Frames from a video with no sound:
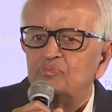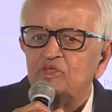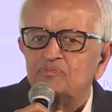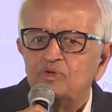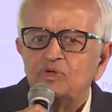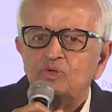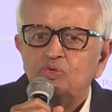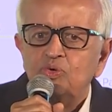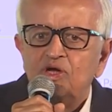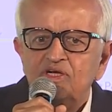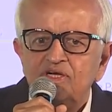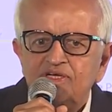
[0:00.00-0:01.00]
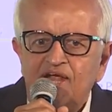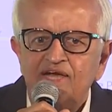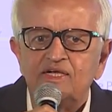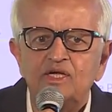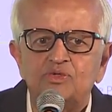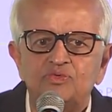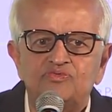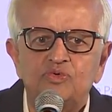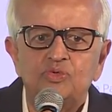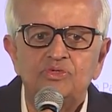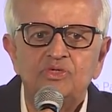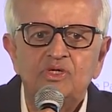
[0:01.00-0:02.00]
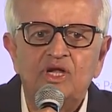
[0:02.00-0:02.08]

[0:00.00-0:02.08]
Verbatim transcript: people who are entitled to food